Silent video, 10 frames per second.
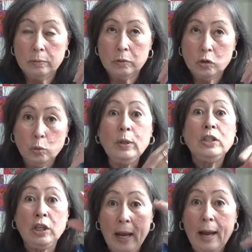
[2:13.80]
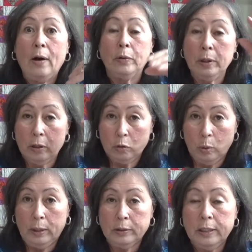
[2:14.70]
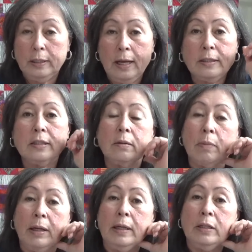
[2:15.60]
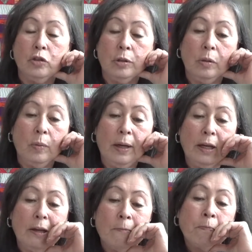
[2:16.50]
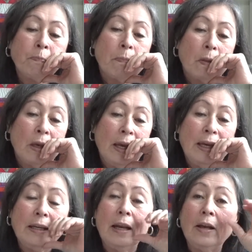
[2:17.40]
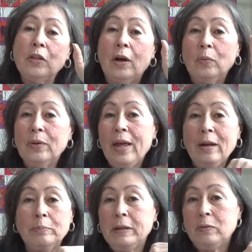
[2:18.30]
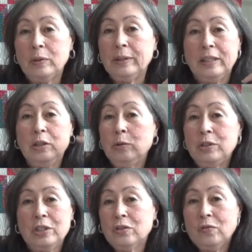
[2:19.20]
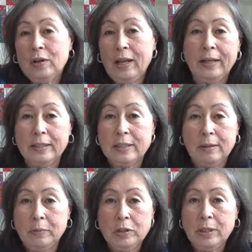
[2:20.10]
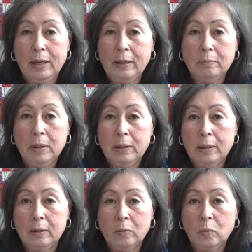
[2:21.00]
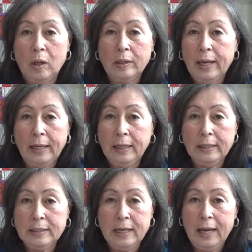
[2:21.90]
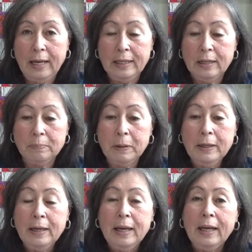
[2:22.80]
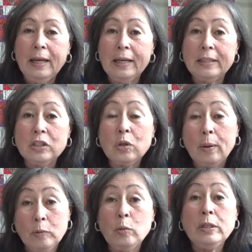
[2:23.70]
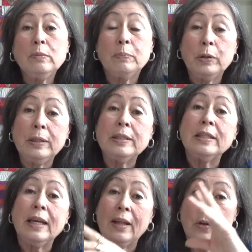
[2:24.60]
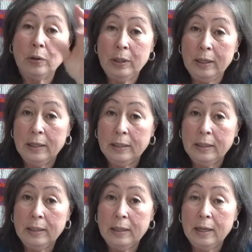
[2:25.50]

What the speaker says: switch out a quilt, and that's in my entryway. And I thought, well, that'll be really cute just for like a summertime wall hanging to hang up. And so I'm going to put it together in